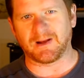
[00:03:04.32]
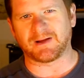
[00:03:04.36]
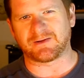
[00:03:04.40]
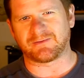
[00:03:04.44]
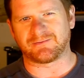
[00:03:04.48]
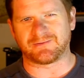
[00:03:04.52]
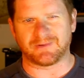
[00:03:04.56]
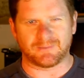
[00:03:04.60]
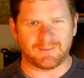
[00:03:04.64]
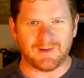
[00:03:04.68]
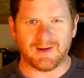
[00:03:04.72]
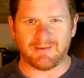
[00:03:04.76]
like I
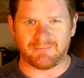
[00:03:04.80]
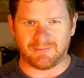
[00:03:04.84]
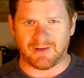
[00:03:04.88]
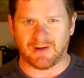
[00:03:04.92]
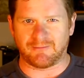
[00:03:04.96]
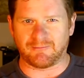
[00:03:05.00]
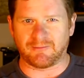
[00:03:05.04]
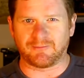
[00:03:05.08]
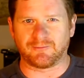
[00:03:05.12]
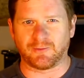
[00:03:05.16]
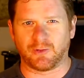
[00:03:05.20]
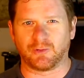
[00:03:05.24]
said, we have to
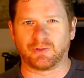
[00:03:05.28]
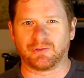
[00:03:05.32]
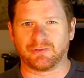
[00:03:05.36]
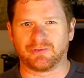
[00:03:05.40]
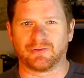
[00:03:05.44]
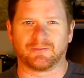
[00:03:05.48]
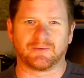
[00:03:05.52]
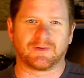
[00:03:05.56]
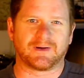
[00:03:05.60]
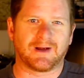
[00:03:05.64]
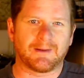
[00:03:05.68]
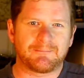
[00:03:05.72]
have a focus
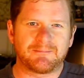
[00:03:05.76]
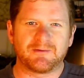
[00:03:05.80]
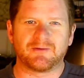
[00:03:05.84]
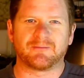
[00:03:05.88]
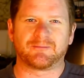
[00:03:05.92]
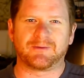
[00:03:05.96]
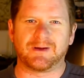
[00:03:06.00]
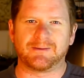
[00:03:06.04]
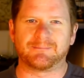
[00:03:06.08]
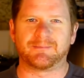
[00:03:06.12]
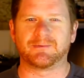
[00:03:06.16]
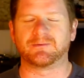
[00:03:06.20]
of a couple of
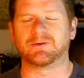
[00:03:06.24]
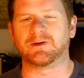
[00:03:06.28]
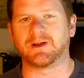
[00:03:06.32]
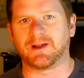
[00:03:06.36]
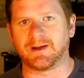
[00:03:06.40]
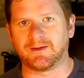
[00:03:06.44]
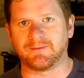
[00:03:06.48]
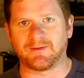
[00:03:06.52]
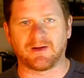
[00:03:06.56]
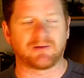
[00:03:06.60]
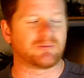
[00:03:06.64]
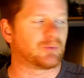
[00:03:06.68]
people,
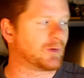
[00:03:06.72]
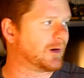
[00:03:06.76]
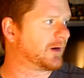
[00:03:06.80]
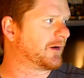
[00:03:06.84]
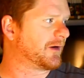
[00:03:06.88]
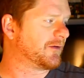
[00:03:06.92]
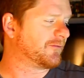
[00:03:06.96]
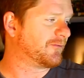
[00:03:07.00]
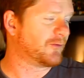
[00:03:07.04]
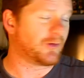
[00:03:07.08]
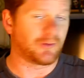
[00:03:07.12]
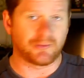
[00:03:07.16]
and that's what I'm
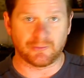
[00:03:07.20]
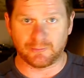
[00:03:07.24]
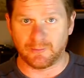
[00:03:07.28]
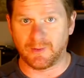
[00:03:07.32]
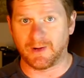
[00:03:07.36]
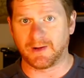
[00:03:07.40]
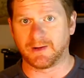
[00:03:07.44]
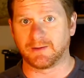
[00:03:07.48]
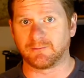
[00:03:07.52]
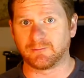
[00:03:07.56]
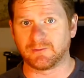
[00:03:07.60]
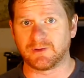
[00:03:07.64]
going to focus
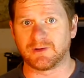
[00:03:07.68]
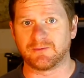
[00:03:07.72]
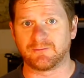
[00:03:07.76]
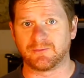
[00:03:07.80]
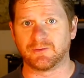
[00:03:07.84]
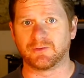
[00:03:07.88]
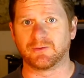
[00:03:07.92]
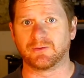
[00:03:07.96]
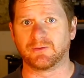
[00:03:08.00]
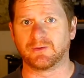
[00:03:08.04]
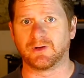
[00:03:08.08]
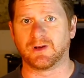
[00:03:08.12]
my
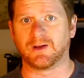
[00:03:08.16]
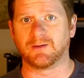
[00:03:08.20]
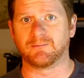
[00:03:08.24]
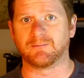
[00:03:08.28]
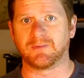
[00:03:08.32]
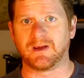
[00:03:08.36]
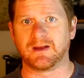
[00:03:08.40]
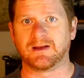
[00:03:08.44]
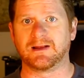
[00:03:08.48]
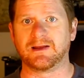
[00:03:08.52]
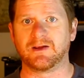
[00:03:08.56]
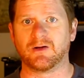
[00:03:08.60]
review
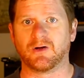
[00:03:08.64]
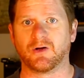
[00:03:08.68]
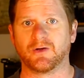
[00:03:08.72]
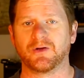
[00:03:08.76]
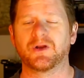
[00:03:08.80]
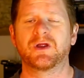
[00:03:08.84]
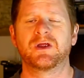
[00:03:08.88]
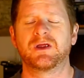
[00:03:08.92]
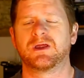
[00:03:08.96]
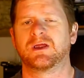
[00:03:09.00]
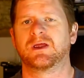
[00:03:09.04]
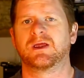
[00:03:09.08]
mainly
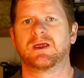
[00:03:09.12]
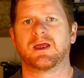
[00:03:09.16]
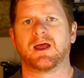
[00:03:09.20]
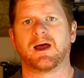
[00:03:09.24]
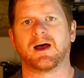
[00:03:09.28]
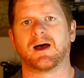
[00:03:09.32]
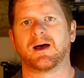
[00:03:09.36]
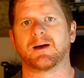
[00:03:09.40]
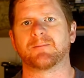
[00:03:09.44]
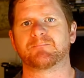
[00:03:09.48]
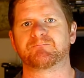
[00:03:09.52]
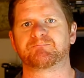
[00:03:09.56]
on.
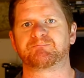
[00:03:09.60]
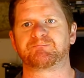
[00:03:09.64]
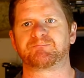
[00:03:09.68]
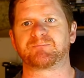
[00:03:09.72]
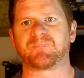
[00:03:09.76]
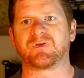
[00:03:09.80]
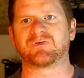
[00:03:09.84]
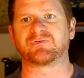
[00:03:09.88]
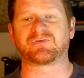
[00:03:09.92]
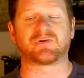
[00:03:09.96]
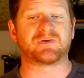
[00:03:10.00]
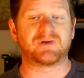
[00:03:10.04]

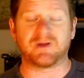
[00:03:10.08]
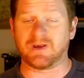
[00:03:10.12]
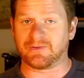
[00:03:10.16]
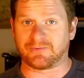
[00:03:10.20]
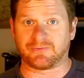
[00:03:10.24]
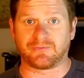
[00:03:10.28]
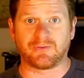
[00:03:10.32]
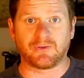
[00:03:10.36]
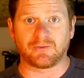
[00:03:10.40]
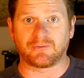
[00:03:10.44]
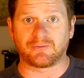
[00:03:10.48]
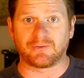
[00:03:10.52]
So yes,
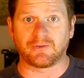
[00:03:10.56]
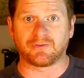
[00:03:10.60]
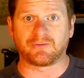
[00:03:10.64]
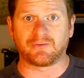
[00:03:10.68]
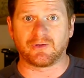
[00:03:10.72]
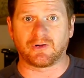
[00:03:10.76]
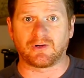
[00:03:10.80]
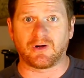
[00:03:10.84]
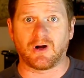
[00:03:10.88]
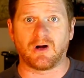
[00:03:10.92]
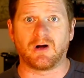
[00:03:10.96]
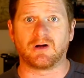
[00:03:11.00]

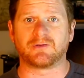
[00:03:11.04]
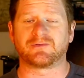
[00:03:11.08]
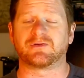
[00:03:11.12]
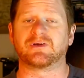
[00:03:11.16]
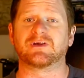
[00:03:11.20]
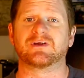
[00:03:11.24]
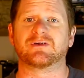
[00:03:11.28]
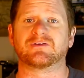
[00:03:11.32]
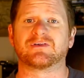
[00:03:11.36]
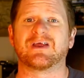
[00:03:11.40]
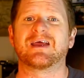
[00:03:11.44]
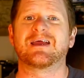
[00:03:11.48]
the cast
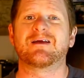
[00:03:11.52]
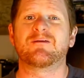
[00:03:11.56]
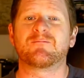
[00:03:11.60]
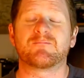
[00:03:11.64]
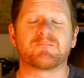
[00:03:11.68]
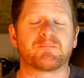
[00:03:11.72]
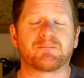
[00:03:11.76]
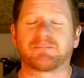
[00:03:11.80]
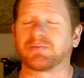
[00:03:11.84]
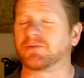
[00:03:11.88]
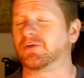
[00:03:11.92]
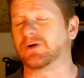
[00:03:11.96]
is
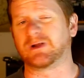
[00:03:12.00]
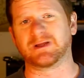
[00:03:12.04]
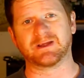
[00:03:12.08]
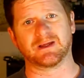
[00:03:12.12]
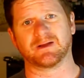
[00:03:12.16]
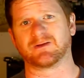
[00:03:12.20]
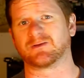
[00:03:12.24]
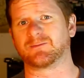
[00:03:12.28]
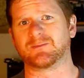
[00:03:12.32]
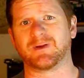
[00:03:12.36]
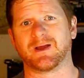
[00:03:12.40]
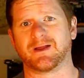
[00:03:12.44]

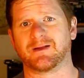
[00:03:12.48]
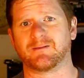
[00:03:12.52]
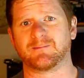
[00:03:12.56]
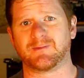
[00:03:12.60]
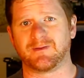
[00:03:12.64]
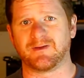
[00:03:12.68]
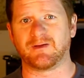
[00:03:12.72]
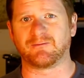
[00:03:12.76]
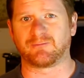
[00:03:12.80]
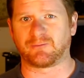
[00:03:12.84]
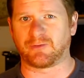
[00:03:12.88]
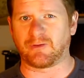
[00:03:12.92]
brilliant, man. I mean,
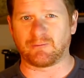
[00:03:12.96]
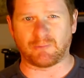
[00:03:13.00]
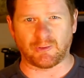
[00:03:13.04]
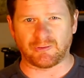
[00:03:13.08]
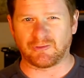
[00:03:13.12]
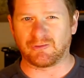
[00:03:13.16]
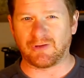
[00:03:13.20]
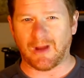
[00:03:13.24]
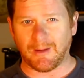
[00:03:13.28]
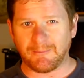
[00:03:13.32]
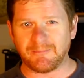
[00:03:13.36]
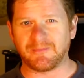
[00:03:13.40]
they've
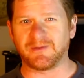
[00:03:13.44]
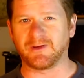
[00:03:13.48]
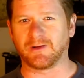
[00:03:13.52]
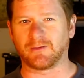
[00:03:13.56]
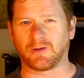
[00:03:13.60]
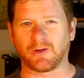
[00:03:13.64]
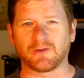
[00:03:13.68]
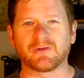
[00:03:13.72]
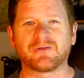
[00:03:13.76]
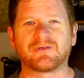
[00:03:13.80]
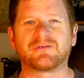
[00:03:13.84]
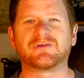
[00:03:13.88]
got depth here, they've
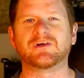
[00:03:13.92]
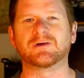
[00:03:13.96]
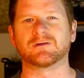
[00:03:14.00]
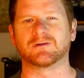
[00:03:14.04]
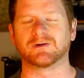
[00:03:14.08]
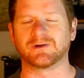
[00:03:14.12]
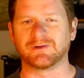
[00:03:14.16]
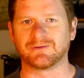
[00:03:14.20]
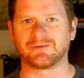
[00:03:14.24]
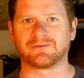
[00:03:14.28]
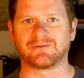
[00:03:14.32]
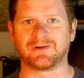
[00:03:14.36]
got
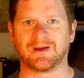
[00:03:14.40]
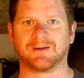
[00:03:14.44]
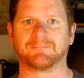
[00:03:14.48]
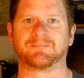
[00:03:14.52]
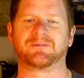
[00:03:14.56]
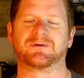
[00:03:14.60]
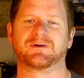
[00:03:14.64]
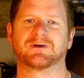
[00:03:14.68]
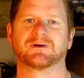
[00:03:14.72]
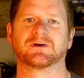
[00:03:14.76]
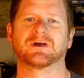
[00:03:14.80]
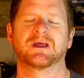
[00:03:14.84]
serious depth
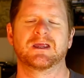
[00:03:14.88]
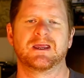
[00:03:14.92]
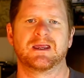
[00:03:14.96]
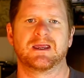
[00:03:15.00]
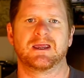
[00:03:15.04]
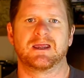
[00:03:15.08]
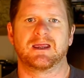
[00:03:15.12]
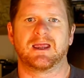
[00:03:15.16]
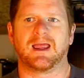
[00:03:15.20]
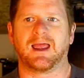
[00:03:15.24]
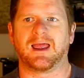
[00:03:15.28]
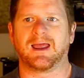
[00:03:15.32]
here,
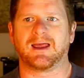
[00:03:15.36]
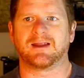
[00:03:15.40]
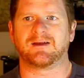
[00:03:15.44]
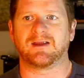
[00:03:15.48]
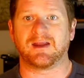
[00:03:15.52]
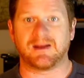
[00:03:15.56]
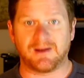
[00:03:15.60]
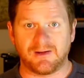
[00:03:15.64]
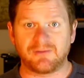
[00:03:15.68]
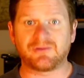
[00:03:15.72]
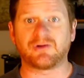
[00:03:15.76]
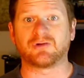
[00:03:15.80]
and
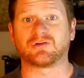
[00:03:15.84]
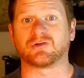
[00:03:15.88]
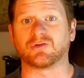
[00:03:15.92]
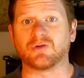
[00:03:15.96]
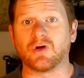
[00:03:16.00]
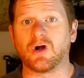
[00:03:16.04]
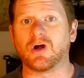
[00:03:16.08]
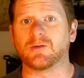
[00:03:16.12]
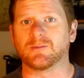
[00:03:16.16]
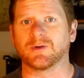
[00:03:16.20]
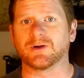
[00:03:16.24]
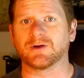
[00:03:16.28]
it is a
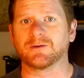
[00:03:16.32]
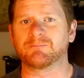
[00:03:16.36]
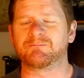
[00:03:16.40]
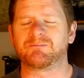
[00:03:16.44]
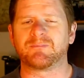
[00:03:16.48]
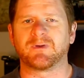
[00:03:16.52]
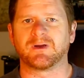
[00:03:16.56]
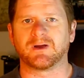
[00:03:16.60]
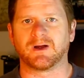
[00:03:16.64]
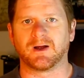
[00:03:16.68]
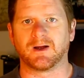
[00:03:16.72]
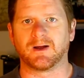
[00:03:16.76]
drama.
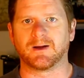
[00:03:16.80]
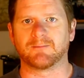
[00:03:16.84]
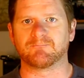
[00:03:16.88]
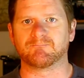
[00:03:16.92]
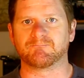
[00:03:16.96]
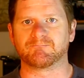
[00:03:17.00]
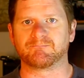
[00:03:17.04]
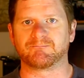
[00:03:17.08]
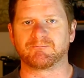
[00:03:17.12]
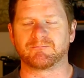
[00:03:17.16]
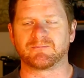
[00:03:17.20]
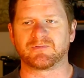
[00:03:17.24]

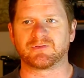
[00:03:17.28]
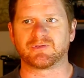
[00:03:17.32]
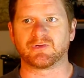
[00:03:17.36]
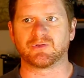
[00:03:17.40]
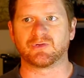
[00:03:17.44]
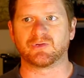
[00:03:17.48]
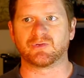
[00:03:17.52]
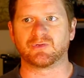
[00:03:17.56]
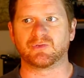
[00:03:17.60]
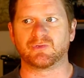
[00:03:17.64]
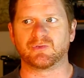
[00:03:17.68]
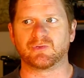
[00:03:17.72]

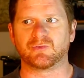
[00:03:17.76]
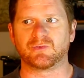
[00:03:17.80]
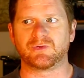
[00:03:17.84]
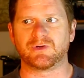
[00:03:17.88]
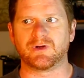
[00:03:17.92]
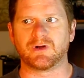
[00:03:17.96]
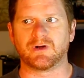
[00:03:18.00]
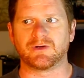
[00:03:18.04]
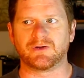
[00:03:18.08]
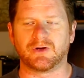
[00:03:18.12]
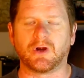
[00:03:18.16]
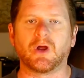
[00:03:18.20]
So
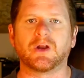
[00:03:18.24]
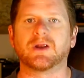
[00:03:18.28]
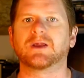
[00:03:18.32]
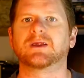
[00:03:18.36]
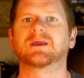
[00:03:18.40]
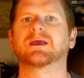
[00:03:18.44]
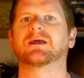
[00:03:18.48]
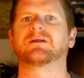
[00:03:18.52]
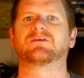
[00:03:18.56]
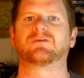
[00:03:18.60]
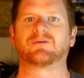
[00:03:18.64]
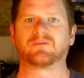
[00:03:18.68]
you're going to
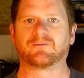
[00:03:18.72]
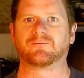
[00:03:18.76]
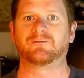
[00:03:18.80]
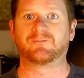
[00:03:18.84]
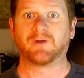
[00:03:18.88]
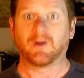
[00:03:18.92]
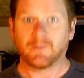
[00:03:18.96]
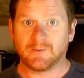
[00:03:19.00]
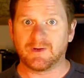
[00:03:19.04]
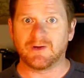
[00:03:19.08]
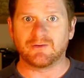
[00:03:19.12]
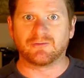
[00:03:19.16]
get
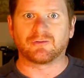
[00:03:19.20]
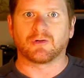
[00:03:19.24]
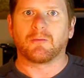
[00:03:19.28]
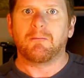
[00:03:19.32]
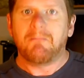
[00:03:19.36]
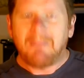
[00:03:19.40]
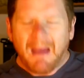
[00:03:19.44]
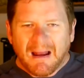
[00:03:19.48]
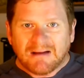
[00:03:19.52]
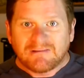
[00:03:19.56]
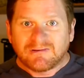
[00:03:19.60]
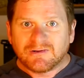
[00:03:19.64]
very
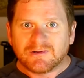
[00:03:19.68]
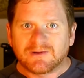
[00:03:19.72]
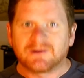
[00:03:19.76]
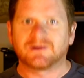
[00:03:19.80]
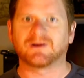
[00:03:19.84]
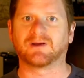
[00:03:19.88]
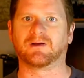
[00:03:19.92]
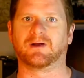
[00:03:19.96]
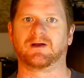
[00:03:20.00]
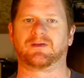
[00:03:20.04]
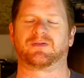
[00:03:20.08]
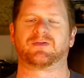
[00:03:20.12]

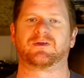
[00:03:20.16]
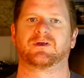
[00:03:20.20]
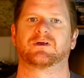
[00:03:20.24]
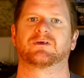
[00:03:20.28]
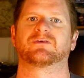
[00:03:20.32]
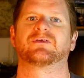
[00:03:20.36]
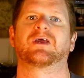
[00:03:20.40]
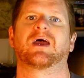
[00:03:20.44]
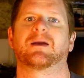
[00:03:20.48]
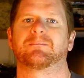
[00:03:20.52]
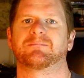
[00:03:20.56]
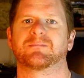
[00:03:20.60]
dramatic
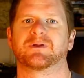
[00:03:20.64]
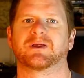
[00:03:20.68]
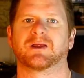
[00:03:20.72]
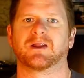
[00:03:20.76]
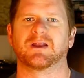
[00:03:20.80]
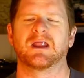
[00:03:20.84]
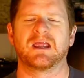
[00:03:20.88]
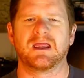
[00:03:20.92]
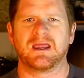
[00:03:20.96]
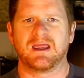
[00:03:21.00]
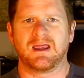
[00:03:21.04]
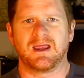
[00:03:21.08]
things
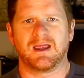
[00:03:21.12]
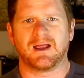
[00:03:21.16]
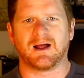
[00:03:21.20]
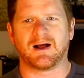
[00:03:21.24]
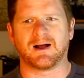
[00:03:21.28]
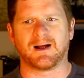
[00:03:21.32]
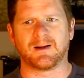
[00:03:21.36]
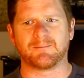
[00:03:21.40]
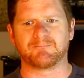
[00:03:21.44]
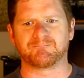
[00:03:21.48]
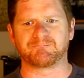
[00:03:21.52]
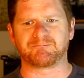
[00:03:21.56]
happening,
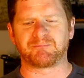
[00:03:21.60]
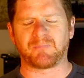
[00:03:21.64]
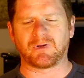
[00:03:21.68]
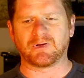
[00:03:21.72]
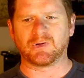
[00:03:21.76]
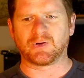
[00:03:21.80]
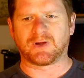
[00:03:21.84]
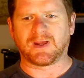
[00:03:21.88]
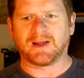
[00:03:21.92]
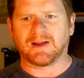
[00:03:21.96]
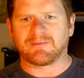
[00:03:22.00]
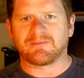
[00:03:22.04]
and
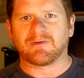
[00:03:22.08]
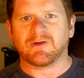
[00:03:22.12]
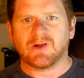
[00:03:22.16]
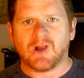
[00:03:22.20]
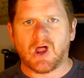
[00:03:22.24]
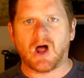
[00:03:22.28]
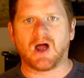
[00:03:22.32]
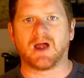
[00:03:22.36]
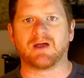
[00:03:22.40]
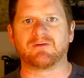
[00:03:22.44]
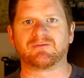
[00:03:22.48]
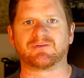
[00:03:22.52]
looking at the
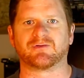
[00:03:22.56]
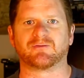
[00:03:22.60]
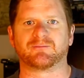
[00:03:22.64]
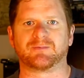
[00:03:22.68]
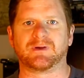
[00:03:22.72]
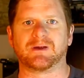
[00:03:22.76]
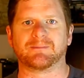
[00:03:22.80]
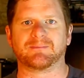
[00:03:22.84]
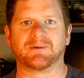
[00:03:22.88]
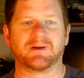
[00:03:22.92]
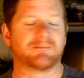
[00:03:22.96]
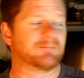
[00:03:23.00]
lives of
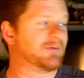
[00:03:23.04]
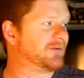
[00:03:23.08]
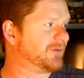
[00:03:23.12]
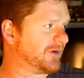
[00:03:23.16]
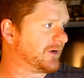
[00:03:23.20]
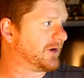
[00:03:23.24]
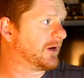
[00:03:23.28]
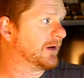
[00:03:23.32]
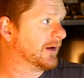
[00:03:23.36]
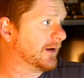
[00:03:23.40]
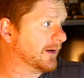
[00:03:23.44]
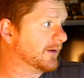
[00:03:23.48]
people in
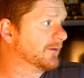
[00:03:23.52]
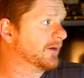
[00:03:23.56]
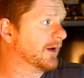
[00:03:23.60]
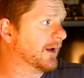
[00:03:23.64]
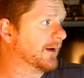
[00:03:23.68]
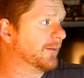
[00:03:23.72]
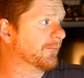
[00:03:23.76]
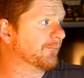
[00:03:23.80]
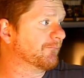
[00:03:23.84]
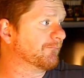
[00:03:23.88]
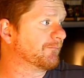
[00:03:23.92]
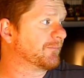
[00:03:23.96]
particular,
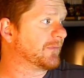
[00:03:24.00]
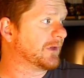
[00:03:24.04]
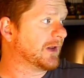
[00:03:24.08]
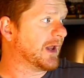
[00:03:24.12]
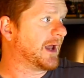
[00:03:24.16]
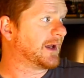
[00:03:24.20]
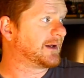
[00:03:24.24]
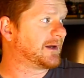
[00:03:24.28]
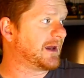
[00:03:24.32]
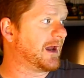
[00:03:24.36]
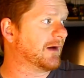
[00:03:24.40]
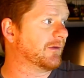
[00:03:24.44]

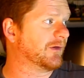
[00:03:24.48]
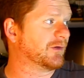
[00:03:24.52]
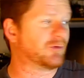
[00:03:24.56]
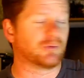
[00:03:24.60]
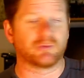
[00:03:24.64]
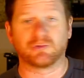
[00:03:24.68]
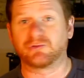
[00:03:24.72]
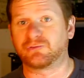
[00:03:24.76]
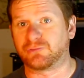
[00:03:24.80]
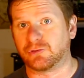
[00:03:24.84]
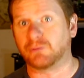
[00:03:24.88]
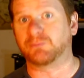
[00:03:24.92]
like Eric,
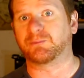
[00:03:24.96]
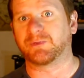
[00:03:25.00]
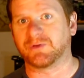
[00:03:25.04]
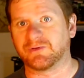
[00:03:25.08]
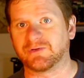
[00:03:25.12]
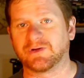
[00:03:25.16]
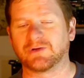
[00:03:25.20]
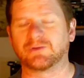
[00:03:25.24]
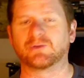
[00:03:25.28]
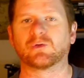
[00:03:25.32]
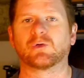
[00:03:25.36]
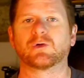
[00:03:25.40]
or Soup as
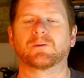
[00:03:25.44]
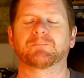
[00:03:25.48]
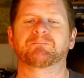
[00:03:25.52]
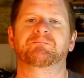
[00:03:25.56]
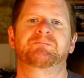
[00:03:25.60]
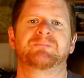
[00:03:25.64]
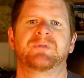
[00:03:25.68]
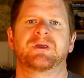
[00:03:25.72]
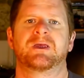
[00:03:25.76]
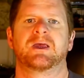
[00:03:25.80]
they call him,